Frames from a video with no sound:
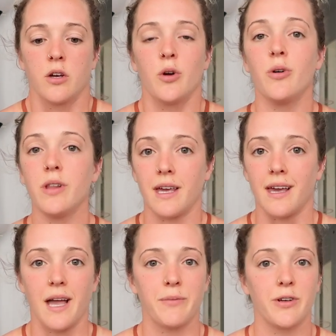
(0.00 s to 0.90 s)

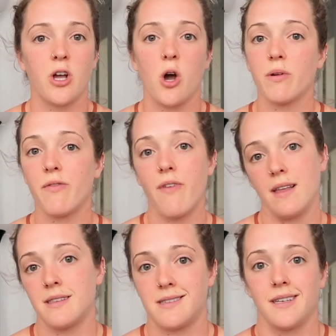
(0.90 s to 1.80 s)
Cooling, I'm gonna go with
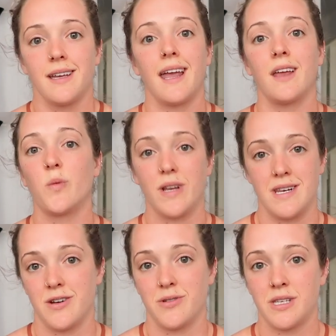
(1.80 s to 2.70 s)
vents and
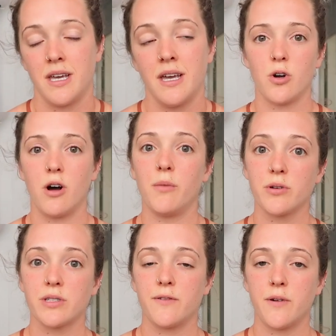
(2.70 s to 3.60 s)
windows. So I'll
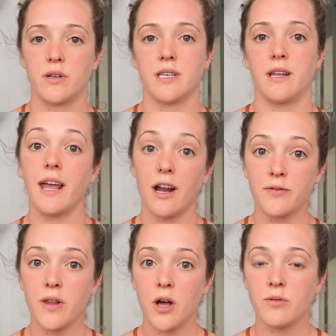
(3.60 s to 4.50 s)
mostly focus on
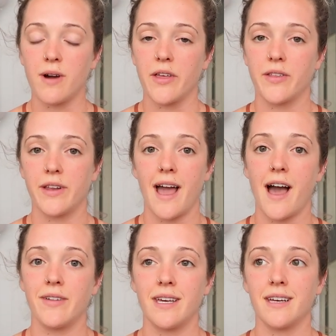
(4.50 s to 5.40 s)
airflow rather than
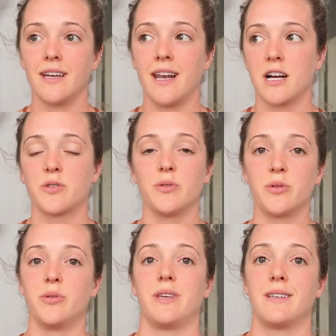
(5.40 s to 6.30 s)
having an actual
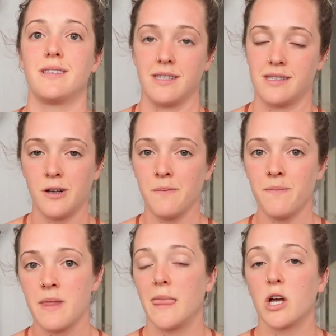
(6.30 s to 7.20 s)
cooling
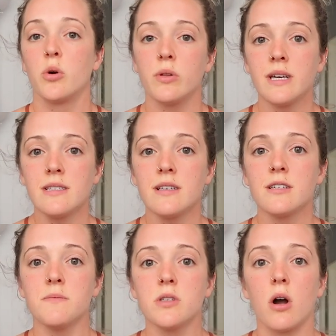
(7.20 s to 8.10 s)
system. The cooling
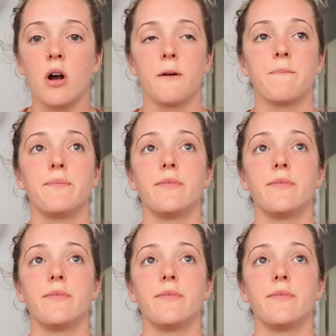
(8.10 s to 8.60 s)
systems are